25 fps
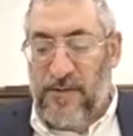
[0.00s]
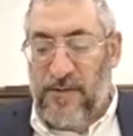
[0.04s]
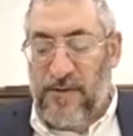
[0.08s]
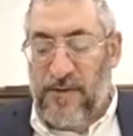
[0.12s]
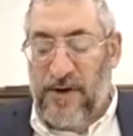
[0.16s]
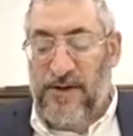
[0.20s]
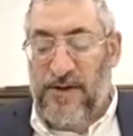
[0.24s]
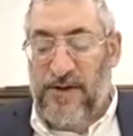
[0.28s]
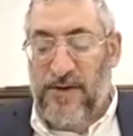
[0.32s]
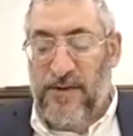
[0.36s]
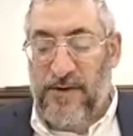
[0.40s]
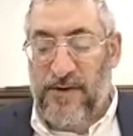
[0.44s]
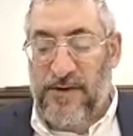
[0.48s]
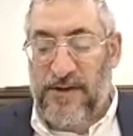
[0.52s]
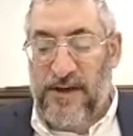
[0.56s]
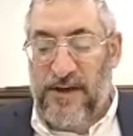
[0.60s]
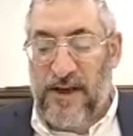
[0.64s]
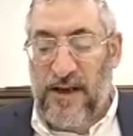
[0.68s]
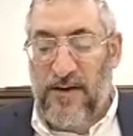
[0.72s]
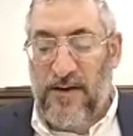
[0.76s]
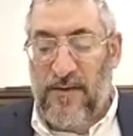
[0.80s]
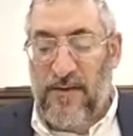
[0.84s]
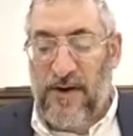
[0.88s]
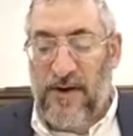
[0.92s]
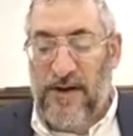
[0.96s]
the Russian was
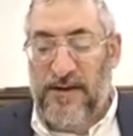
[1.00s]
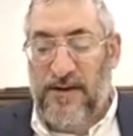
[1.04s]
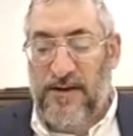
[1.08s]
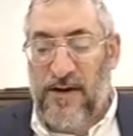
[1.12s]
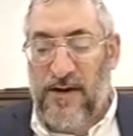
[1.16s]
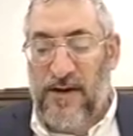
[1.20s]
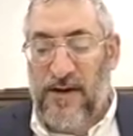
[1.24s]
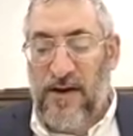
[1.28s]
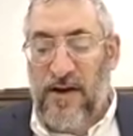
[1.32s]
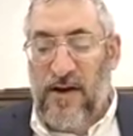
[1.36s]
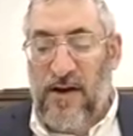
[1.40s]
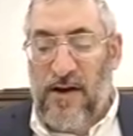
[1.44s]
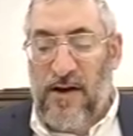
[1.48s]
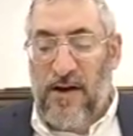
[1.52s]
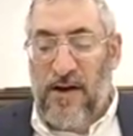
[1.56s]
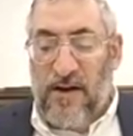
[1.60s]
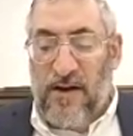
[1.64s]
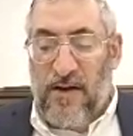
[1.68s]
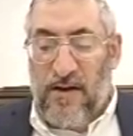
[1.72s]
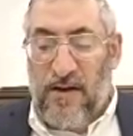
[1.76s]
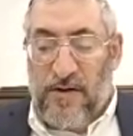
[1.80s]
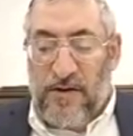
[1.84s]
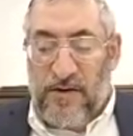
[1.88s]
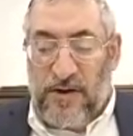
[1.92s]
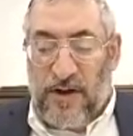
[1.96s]
saying was,
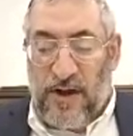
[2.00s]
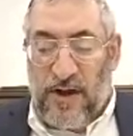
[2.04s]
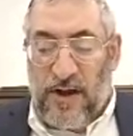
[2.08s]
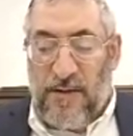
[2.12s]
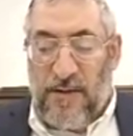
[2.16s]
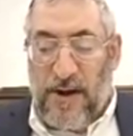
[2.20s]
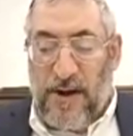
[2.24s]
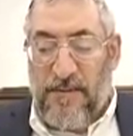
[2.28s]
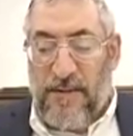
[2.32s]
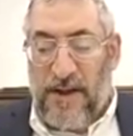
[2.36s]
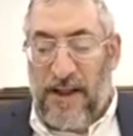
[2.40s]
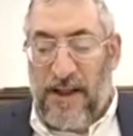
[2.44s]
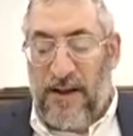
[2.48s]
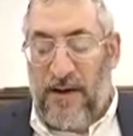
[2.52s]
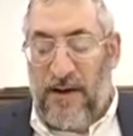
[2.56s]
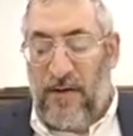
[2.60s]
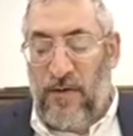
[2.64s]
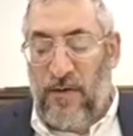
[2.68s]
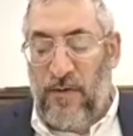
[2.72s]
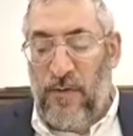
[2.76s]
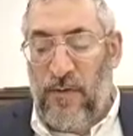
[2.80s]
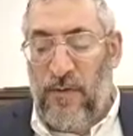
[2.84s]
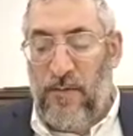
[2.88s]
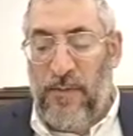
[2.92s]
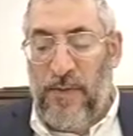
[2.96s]
Shlomo
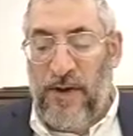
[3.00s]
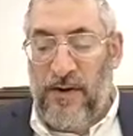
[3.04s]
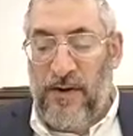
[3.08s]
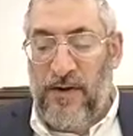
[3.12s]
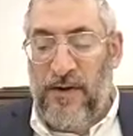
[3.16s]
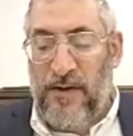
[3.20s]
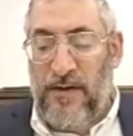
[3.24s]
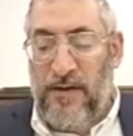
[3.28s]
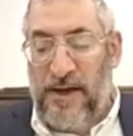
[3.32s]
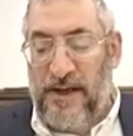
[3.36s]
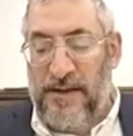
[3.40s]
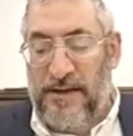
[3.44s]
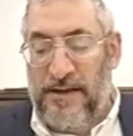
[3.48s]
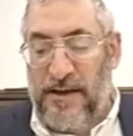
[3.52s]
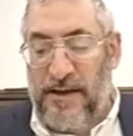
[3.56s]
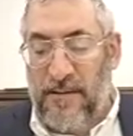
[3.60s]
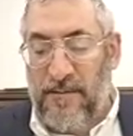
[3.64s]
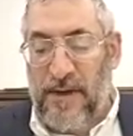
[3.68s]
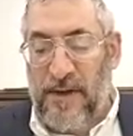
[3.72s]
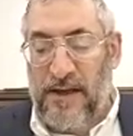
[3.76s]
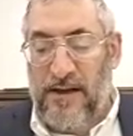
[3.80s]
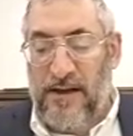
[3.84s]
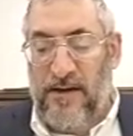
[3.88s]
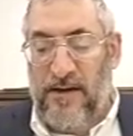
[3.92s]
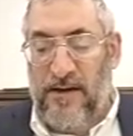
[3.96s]
HaMelech, who built the Beis
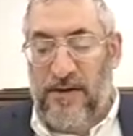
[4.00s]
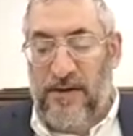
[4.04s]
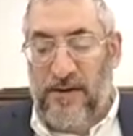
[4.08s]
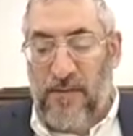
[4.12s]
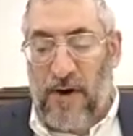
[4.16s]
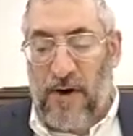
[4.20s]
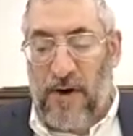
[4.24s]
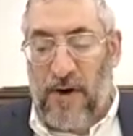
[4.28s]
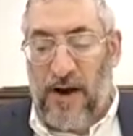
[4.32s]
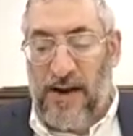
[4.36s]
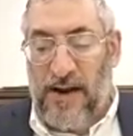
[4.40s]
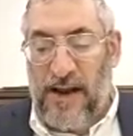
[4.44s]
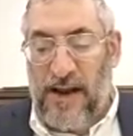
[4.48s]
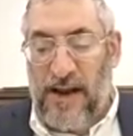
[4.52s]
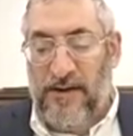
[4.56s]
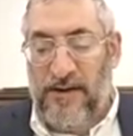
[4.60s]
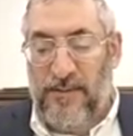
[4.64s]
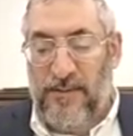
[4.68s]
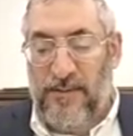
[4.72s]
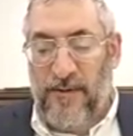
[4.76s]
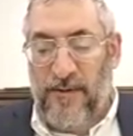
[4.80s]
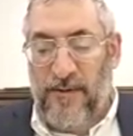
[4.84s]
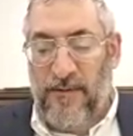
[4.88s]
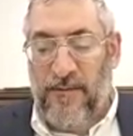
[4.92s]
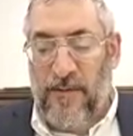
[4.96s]
HaMikdash, my
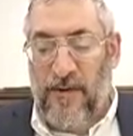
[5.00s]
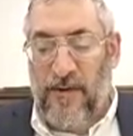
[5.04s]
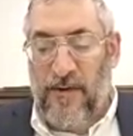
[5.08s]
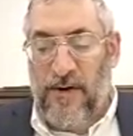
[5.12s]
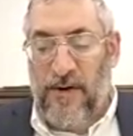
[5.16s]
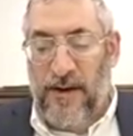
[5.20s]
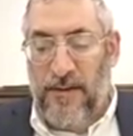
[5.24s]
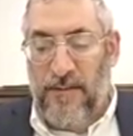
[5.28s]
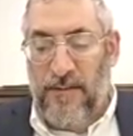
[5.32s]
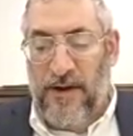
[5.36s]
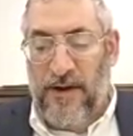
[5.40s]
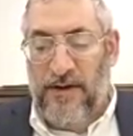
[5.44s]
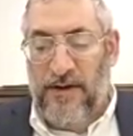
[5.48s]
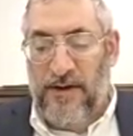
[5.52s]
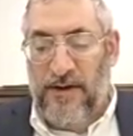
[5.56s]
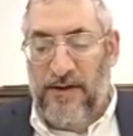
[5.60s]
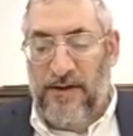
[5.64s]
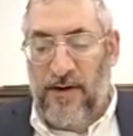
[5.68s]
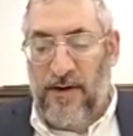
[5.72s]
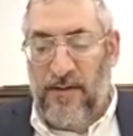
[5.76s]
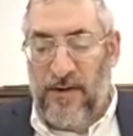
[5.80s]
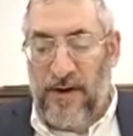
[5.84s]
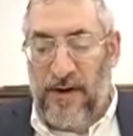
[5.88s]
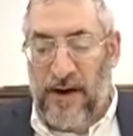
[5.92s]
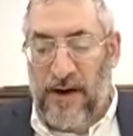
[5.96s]
house, before he built
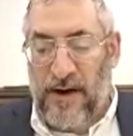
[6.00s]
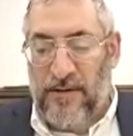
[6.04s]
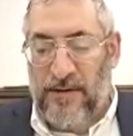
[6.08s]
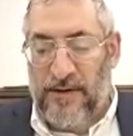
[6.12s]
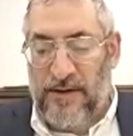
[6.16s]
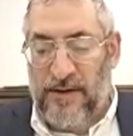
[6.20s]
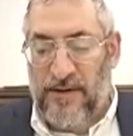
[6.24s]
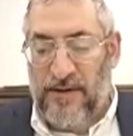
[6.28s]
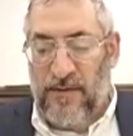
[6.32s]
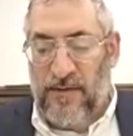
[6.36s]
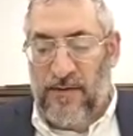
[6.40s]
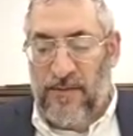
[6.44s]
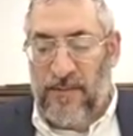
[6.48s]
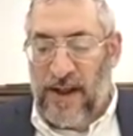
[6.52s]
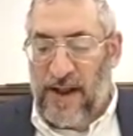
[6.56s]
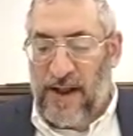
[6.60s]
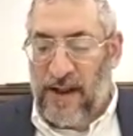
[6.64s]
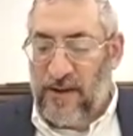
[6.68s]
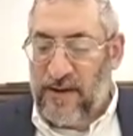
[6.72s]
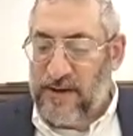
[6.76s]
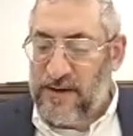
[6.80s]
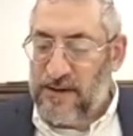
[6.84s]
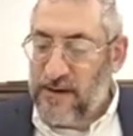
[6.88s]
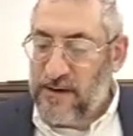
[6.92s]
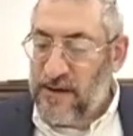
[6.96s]
his own house, his own
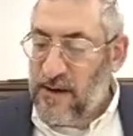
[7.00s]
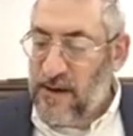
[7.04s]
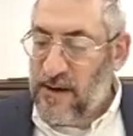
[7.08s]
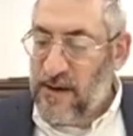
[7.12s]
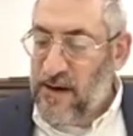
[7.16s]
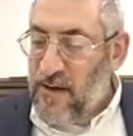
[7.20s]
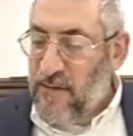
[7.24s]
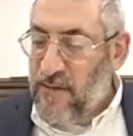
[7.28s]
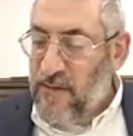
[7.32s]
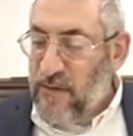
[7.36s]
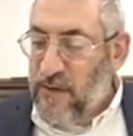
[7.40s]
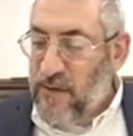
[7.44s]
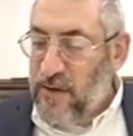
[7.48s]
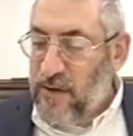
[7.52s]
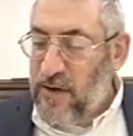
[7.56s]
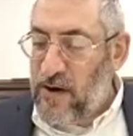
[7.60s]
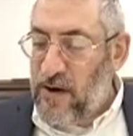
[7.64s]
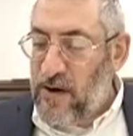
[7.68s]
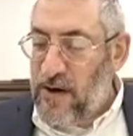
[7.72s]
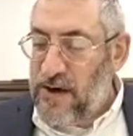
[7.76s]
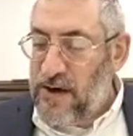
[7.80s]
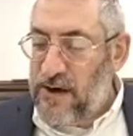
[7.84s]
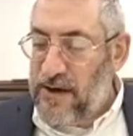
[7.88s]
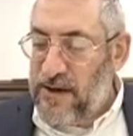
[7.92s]
palace, he